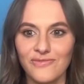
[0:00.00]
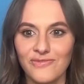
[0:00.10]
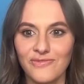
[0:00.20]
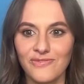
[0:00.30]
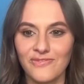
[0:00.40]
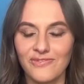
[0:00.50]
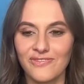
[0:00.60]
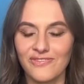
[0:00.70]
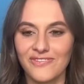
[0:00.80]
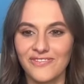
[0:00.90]

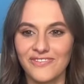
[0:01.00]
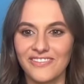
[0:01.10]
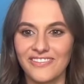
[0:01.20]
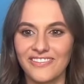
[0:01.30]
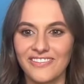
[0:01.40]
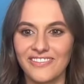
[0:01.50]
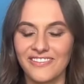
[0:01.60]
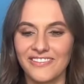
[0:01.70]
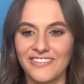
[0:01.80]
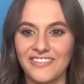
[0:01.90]

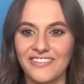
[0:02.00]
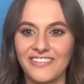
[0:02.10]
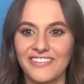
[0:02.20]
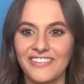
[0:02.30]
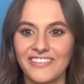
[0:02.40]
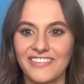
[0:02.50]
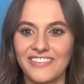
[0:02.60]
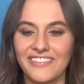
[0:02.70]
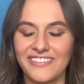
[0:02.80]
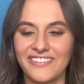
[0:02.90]

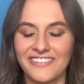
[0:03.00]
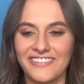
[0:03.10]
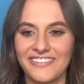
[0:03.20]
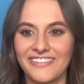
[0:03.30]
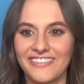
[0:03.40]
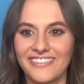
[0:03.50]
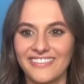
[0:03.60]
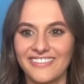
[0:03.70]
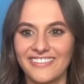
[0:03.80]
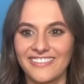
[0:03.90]

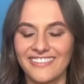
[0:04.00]
The person shown says nothing.